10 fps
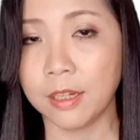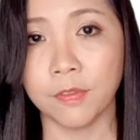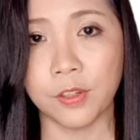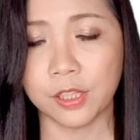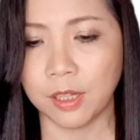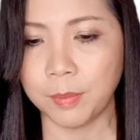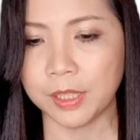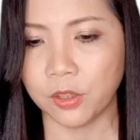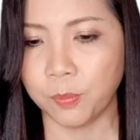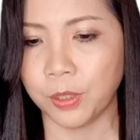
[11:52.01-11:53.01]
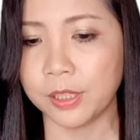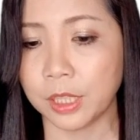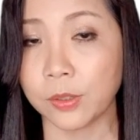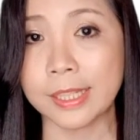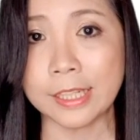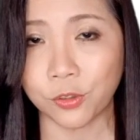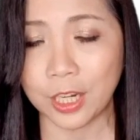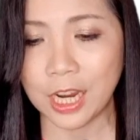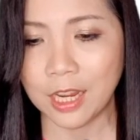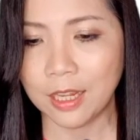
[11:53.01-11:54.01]
the first term is
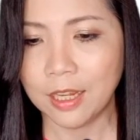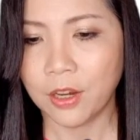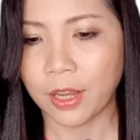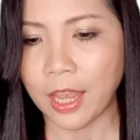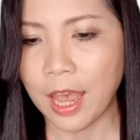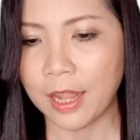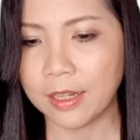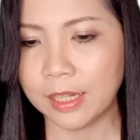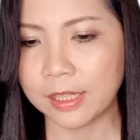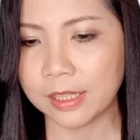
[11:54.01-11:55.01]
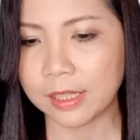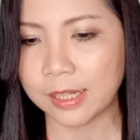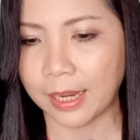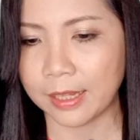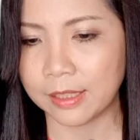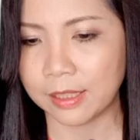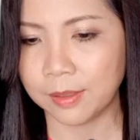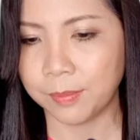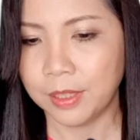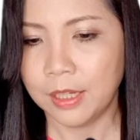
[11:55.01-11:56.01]
0.063, okay, and this is the second
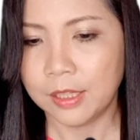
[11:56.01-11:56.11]
term.